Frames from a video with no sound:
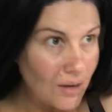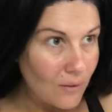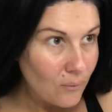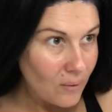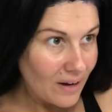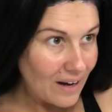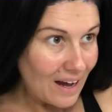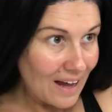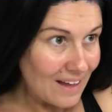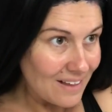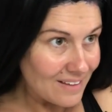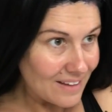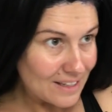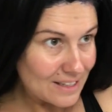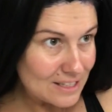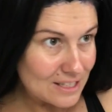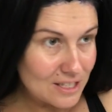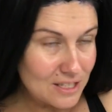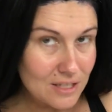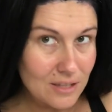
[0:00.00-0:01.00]
What I
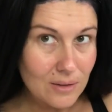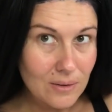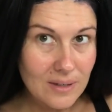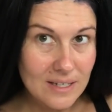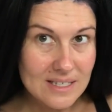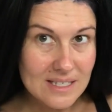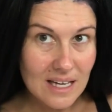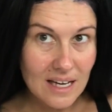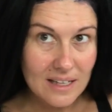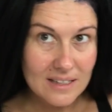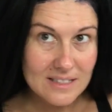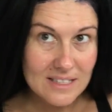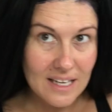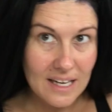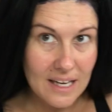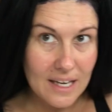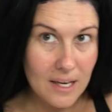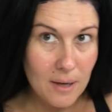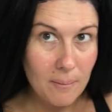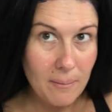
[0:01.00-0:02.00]
like to do is I'll
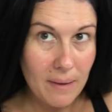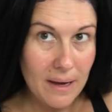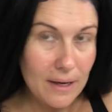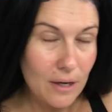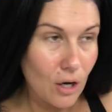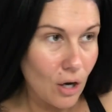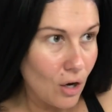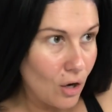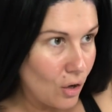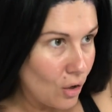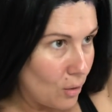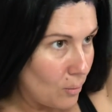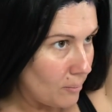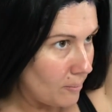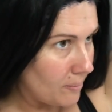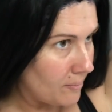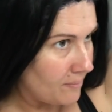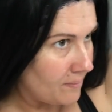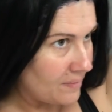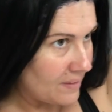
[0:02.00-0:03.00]
take my comb,